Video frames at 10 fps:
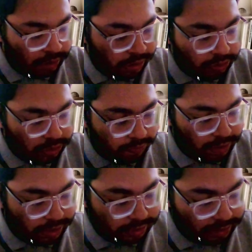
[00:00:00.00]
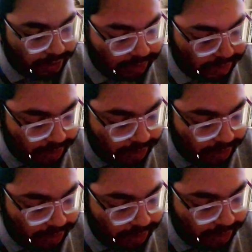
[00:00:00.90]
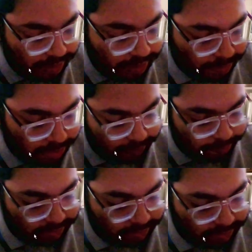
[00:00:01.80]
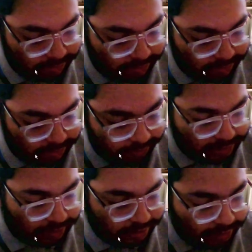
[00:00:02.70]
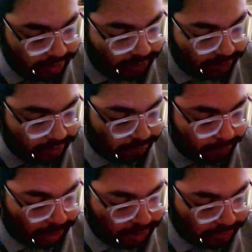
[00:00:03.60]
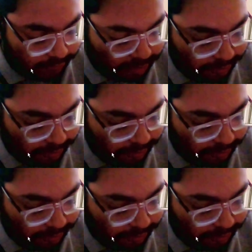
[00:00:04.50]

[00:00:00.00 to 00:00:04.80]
So what is the xi minus x bar? Means 15 minus 16, this is minus 1.